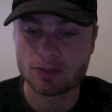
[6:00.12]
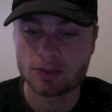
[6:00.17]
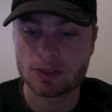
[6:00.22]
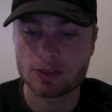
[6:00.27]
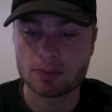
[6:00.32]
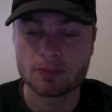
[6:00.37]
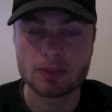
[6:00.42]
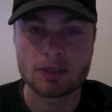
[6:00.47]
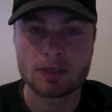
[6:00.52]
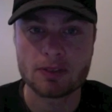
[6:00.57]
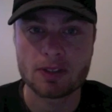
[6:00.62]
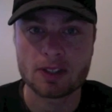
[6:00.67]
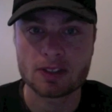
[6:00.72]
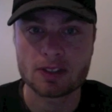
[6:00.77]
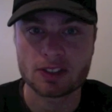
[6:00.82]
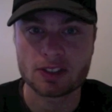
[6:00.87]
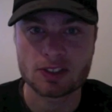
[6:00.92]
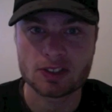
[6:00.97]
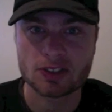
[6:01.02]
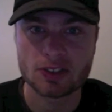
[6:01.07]
some other things
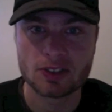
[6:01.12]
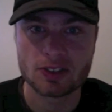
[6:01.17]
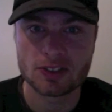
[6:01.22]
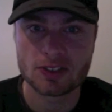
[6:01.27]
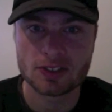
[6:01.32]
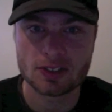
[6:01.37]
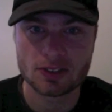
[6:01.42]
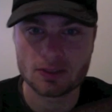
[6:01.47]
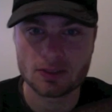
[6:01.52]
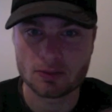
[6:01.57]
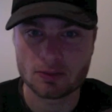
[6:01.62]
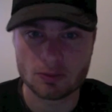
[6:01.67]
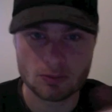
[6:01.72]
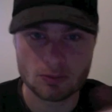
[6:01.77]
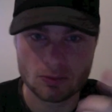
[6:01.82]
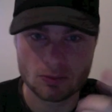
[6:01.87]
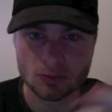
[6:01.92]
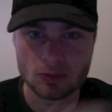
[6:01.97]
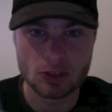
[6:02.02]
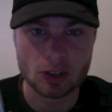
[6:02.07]
like SOGs, and
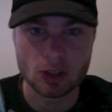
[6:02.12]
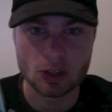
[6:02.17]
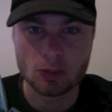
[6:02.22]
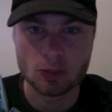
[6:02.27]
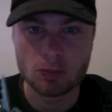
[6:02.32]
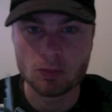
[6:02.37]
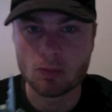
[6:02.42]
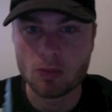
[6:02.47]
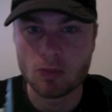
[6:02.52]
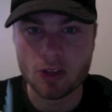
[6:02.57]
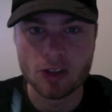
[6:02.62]
the